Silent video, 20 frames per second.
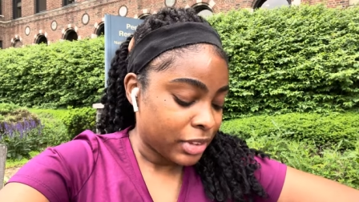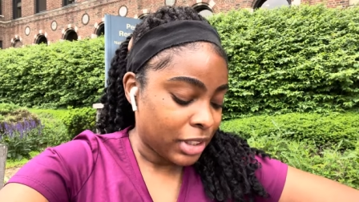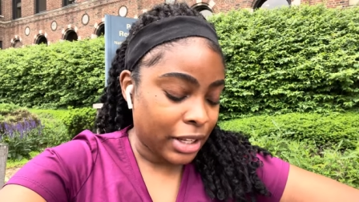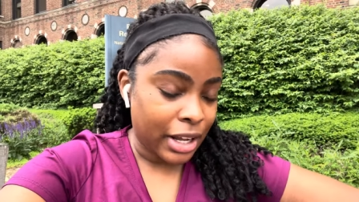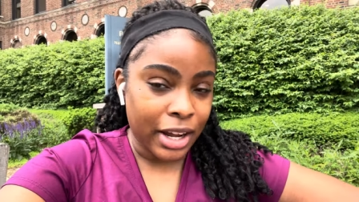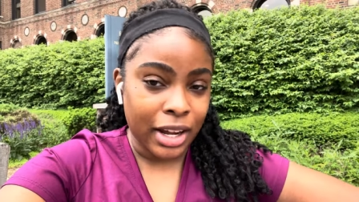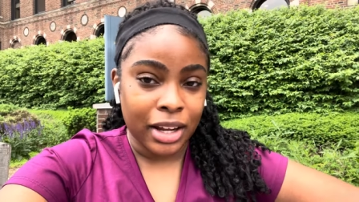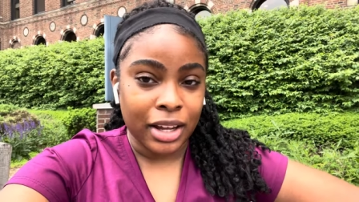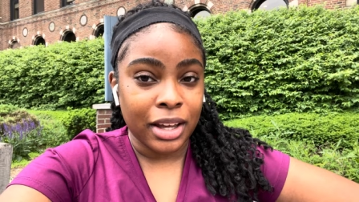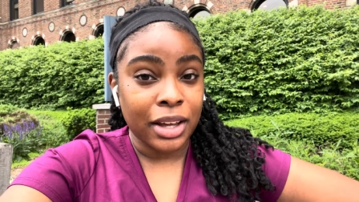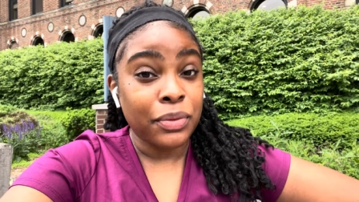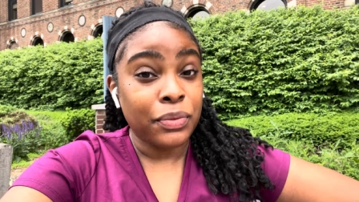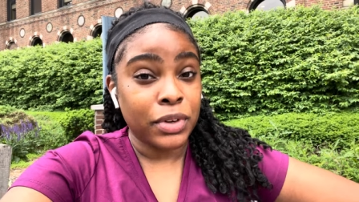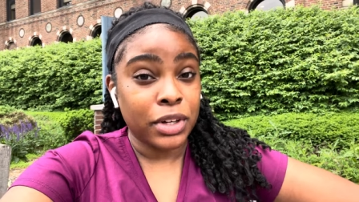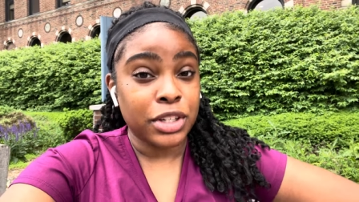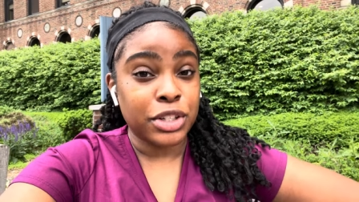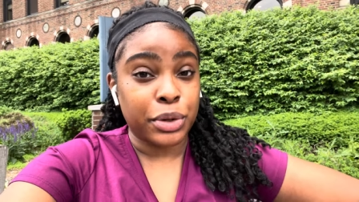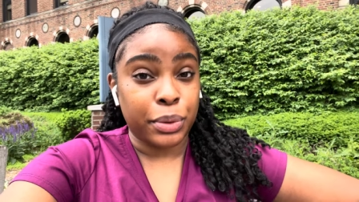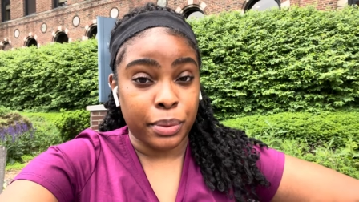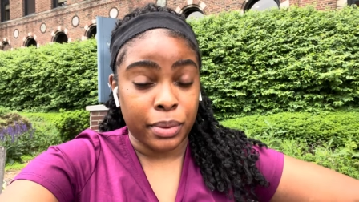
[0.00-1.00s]
like it
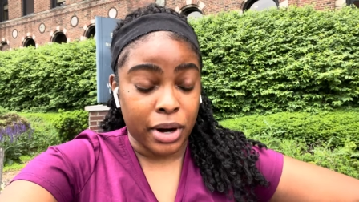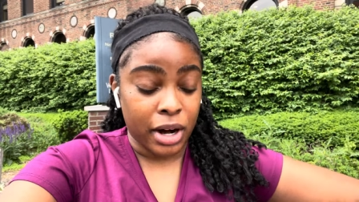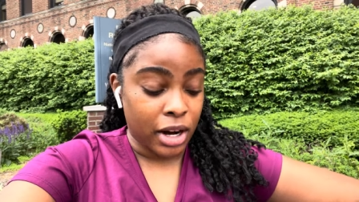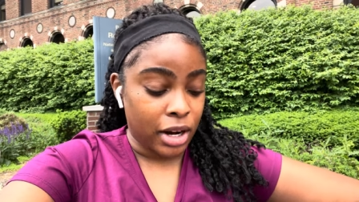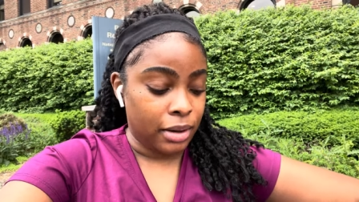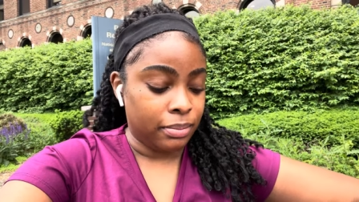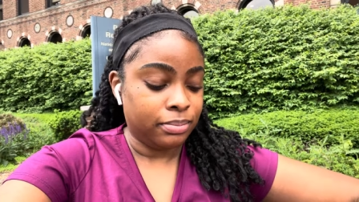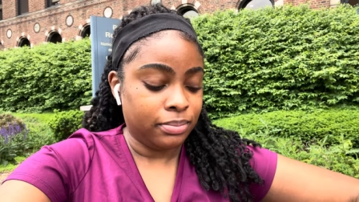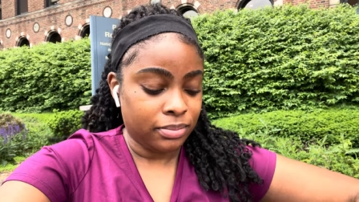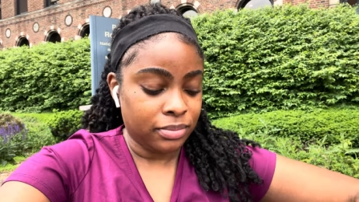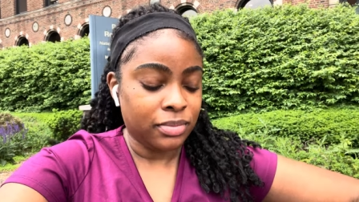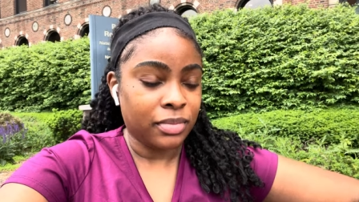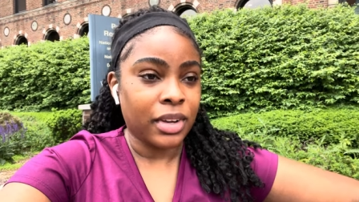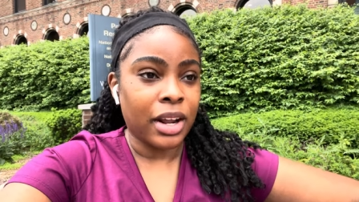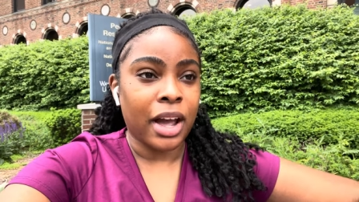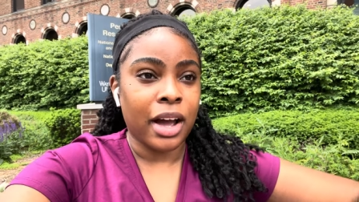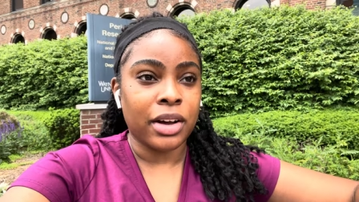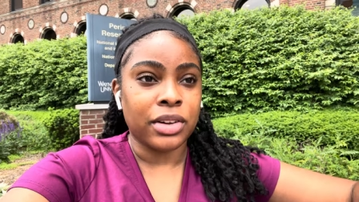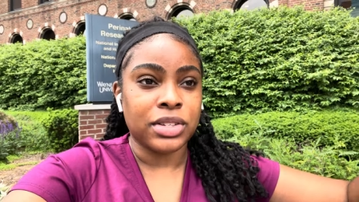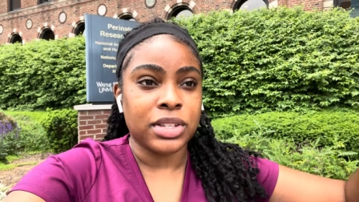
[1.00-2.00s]
feels great
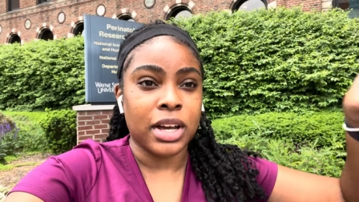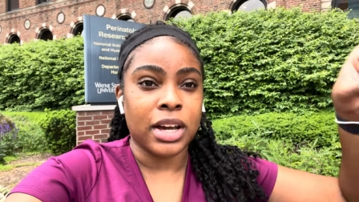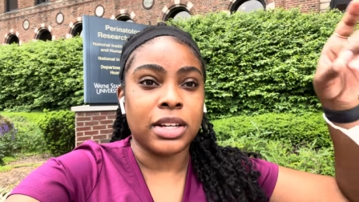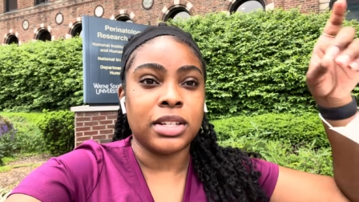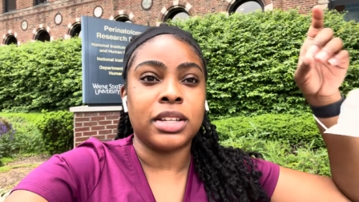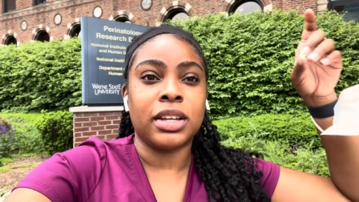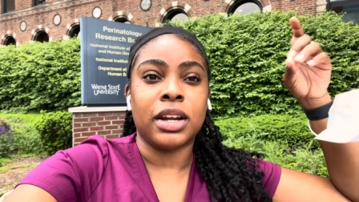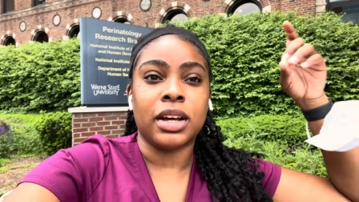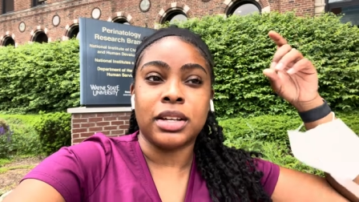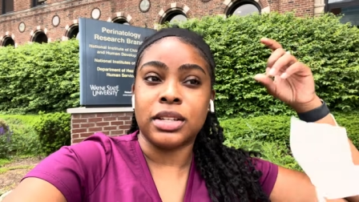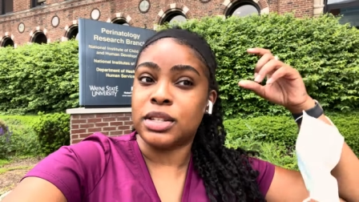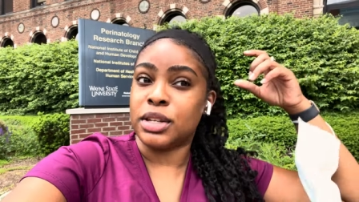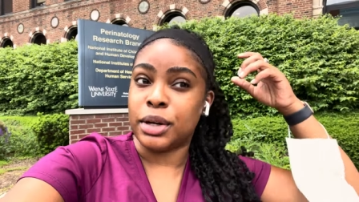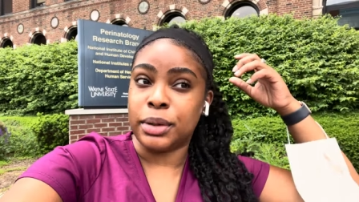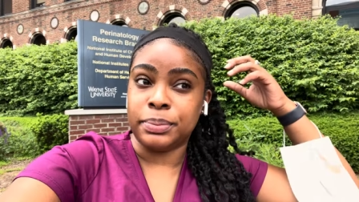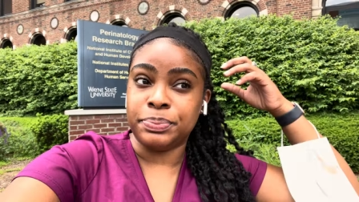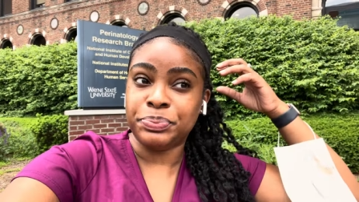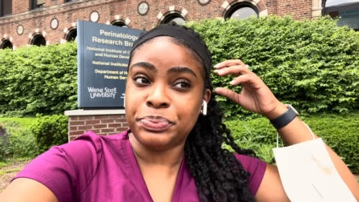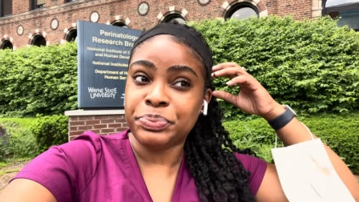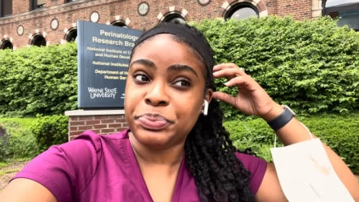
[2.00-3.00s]
outside today
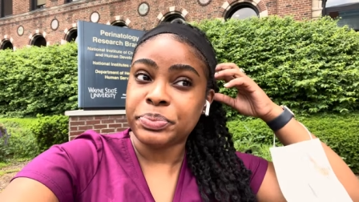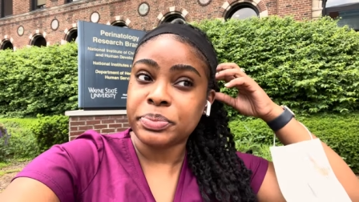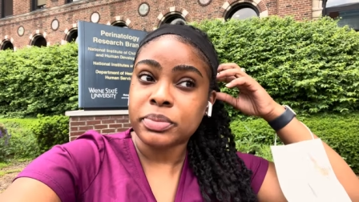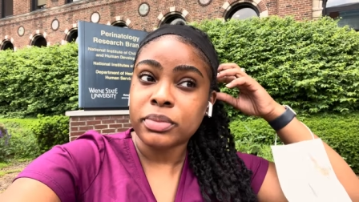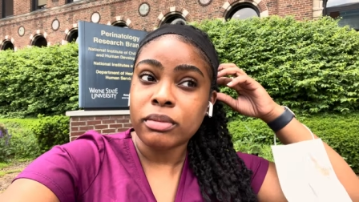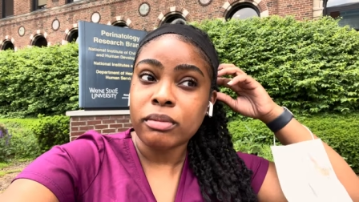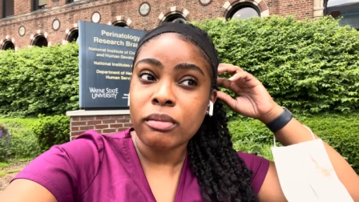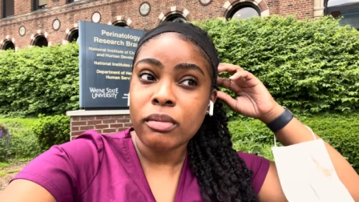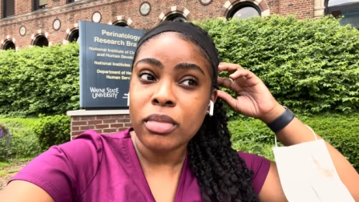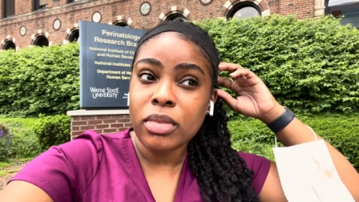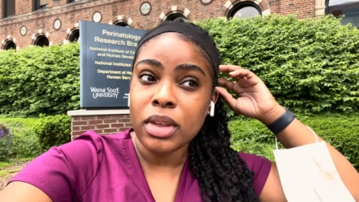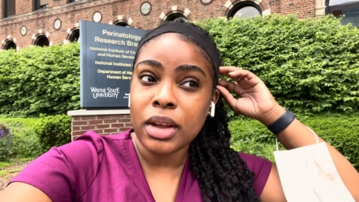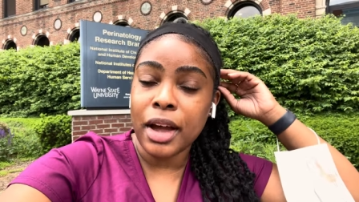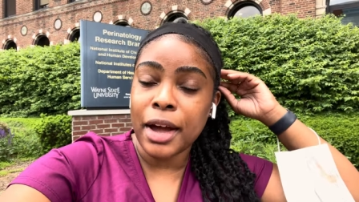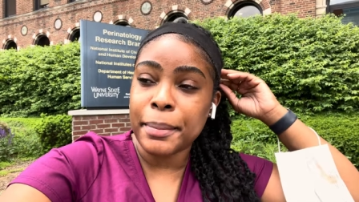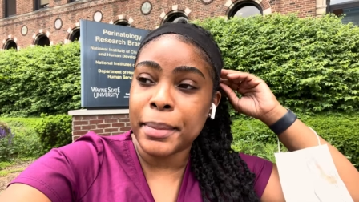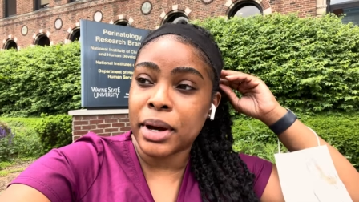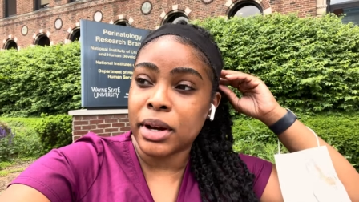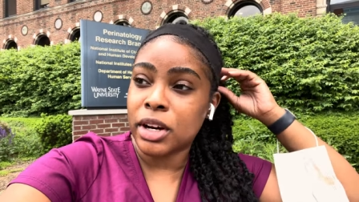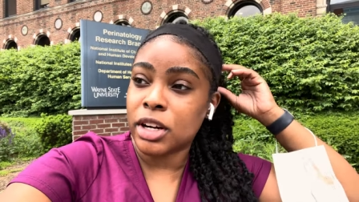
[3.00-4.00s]
so
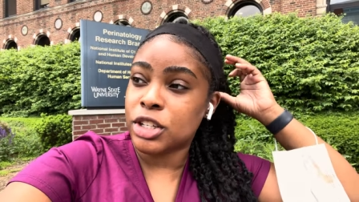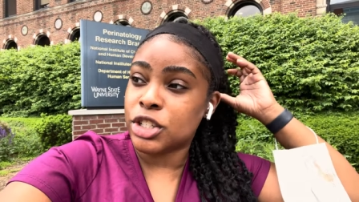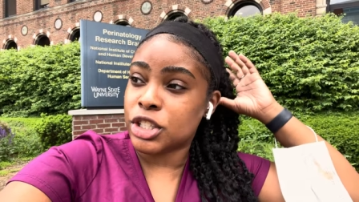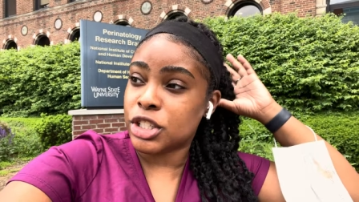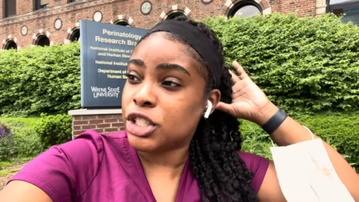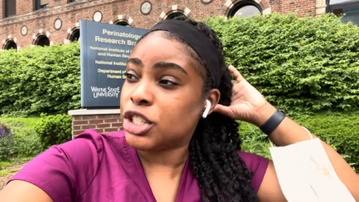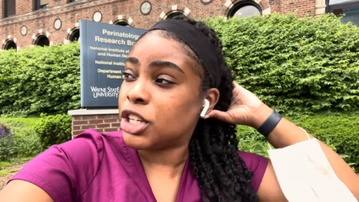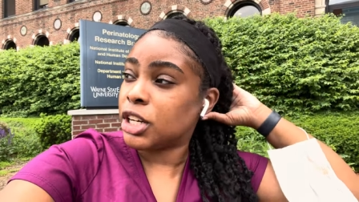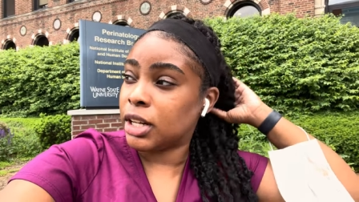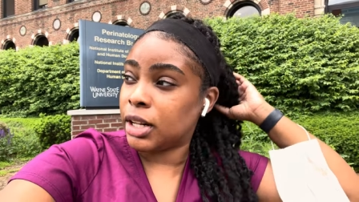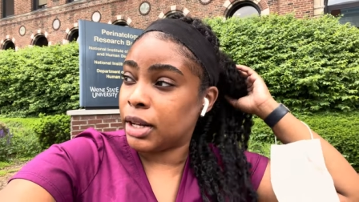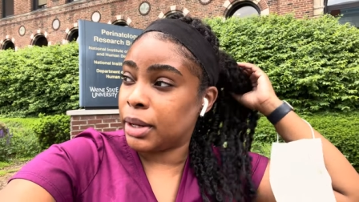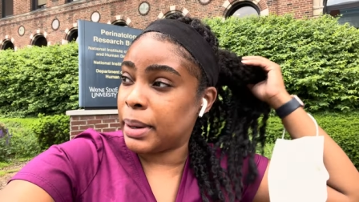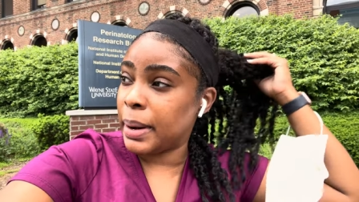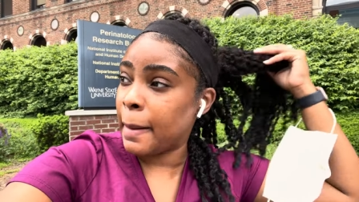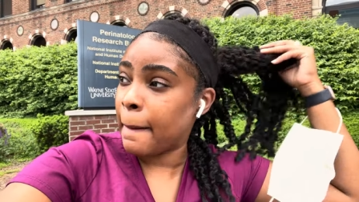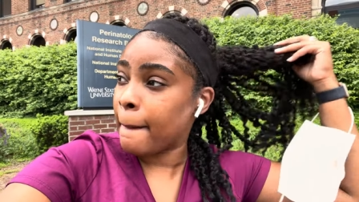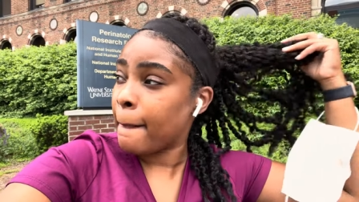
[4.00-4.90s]
i'm out here just chilling